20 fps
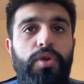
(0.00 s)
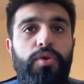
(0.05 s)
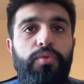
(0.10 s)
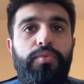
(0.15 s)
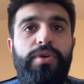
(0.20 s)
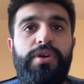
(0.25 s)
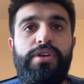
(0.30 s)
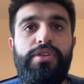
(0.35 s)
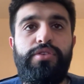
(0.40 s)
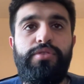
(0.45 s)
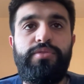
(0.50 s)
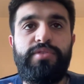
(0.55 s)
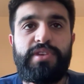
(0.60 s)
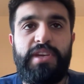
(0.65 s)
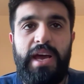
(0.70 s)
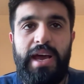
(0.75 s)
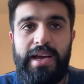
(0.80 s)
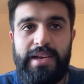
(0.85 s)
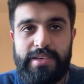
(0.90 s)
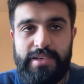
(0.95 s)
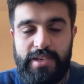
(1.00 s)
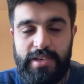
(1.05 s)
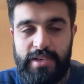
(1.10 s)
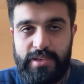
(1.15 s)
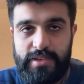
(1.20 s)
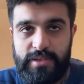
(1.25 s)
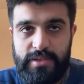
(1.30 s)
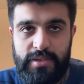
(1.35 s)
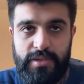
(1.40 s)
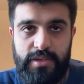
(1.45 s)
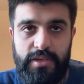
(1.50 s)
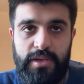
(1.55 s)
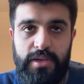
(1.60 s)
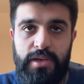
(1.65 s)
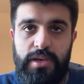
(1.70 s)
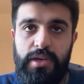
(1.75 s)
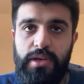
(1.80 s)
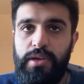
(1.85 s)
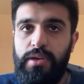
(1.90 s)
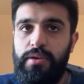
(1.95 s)
We can use tactics.
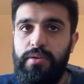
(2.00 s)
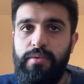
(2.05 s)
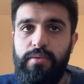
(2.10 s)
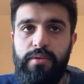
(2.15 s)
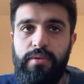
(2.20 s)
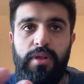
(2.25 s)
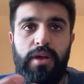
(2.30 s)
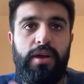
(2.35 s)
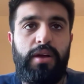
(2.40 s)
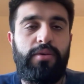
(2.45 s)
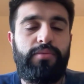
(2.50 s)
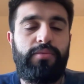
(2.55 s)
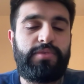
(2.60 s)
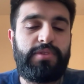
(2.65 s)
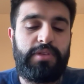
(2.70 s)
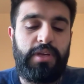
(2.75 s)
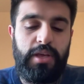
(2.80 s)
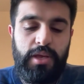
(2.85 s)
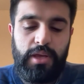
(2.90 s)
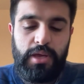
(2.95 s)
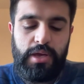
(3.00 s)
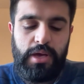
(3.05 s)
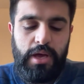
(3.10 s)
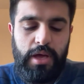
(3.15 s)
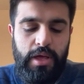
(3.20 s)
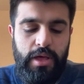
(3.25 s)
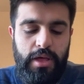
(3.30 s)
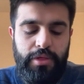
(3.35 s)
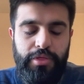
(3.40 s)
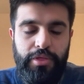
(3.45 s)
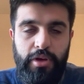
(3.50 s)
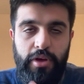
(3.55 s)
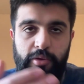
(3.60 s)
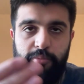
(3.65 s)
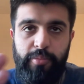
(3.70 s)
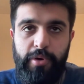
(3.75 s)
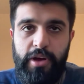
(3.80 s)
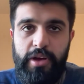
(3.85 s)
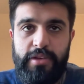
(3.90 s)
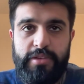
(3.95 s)
Like I was saying,
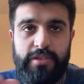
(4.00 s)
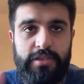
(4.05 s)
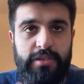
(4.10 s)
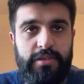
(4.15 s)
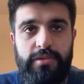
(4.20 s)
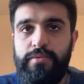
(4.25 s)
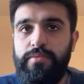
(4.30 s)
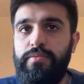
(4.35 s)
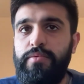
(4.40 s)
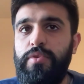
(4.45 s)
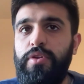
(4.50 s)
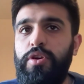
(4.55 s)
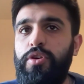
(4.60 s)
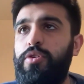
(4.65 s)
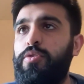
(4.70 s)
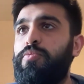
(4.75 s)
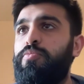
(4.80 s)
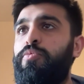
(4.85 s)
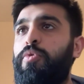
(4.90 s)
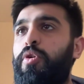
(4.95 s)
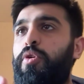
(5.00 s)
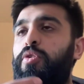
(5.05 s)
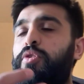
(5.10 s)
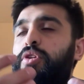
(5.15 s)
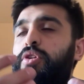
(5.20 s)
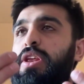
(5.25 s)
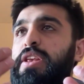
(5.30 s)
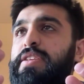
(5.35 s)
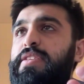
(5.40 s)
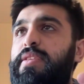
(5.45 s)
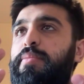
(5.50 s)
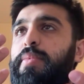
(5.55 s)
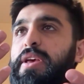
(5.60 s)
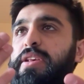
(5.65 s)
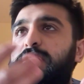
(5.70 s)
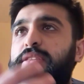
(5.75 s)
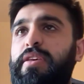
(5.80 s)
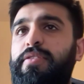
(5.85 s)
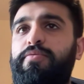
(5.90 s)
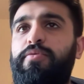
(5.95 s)
third person, what is the
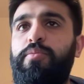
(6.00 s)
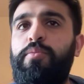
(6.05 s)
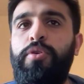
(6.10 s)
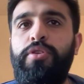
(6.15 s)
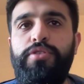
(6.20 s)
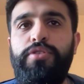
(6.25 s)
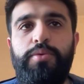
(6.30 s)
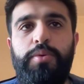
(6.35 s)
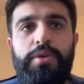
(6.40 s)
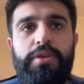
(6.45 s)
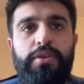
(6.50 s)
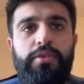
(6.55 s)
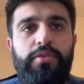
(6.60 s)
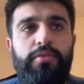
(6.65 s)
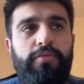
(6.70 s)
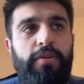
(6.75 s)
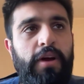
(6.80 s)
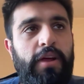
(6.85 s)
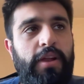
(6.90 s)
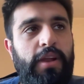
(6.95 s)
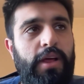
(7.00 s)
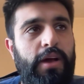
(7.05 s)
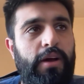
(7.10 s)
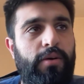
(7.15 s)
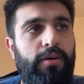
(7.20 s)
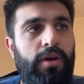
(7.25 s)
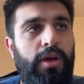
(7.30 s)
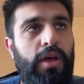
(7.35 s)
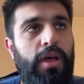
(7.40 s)
best thing for Monsui to do right now?